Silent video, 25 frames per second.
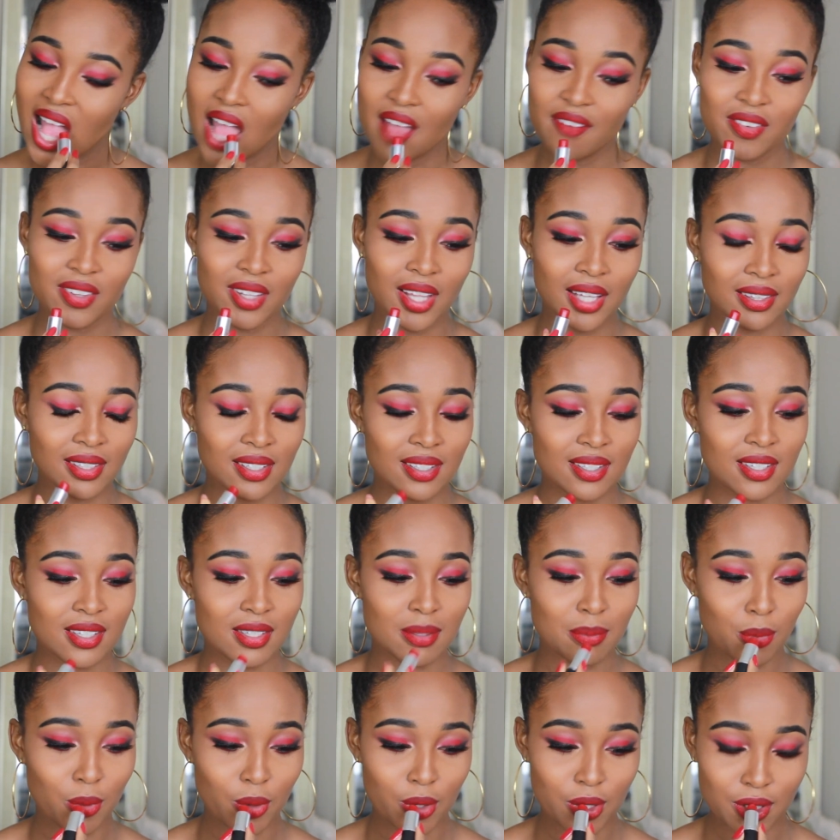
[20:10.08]
I feel like this
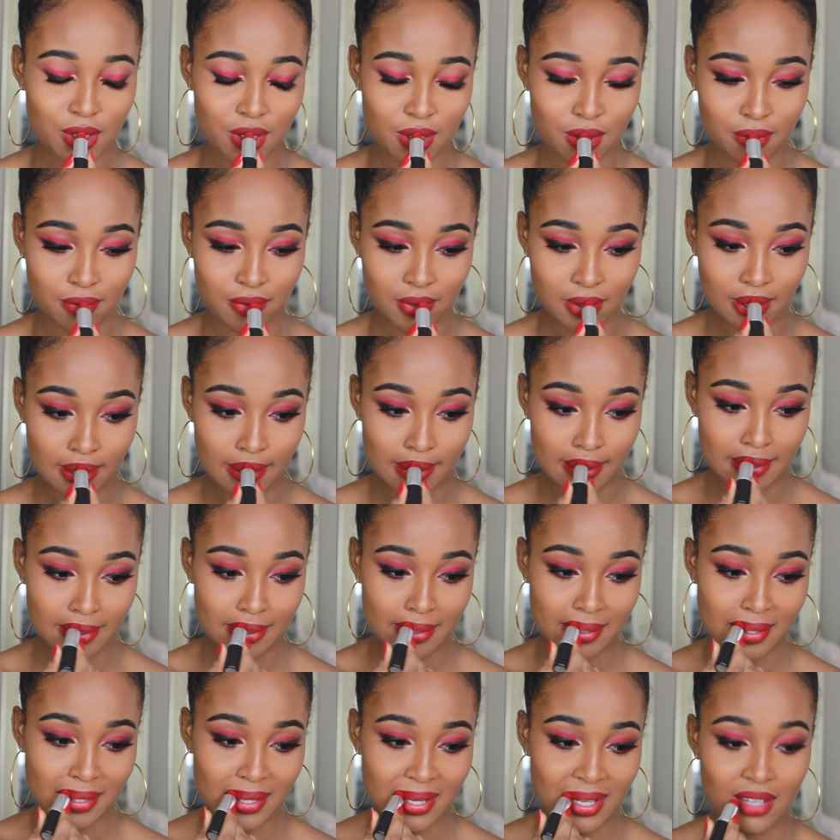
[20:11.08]
is more so for
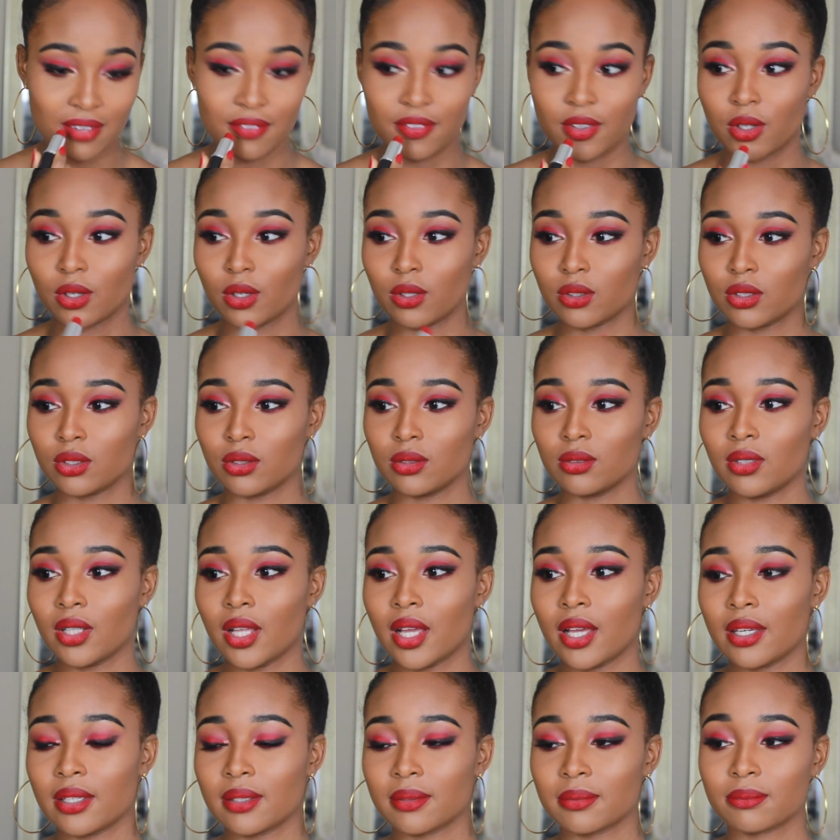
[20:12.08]
like a photo shoot.
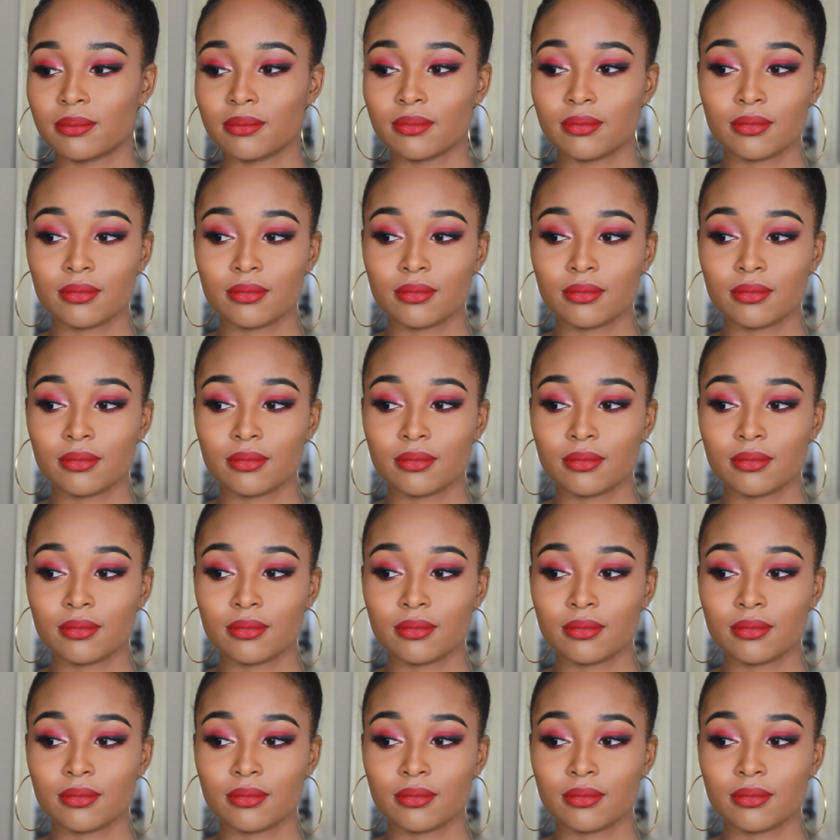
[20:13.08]
Like,